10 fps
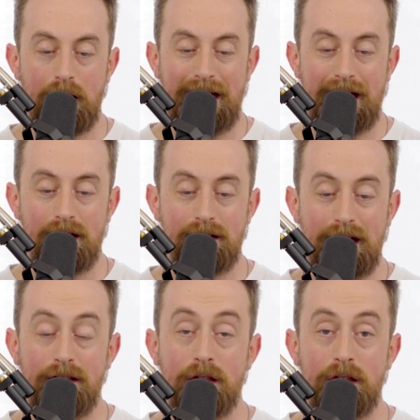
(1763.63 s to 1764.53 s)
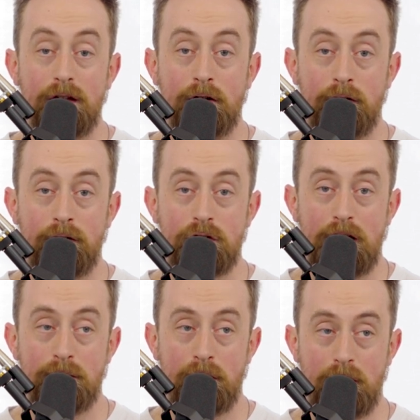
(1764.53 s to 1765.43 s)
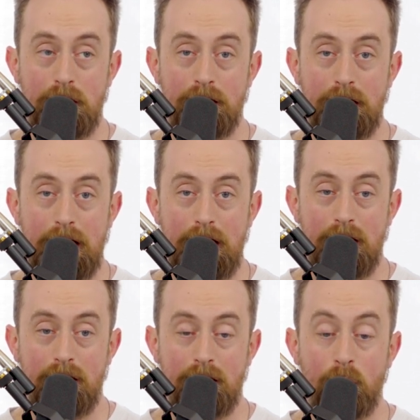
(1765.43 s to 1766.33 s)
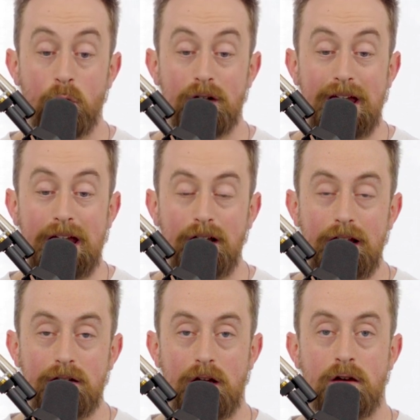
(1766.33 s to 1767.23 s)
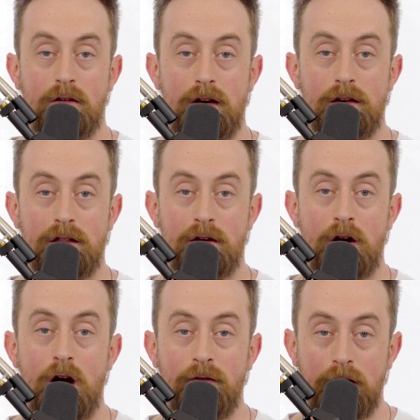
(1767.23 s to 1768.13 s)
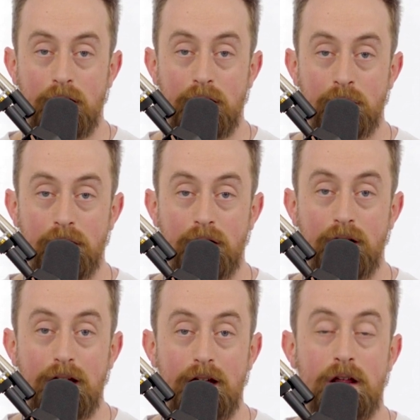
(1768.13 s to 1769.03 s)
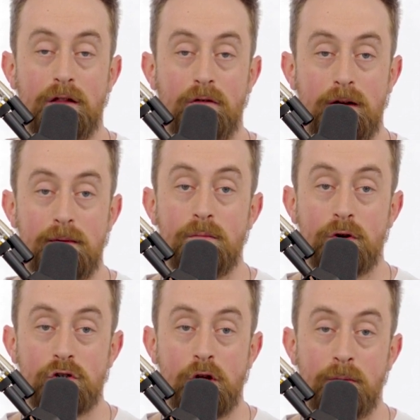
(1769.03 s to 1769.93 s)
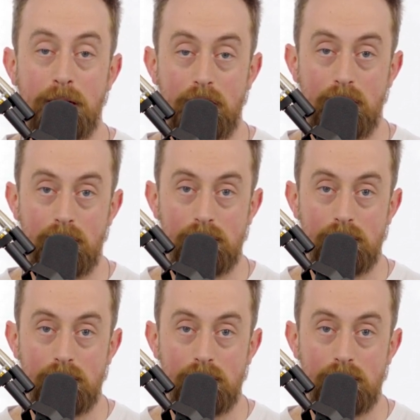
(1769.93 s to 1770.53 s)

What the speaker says: And in the center of a chamber is an ornately decorated sarcophagus where the lid has already been pushed open.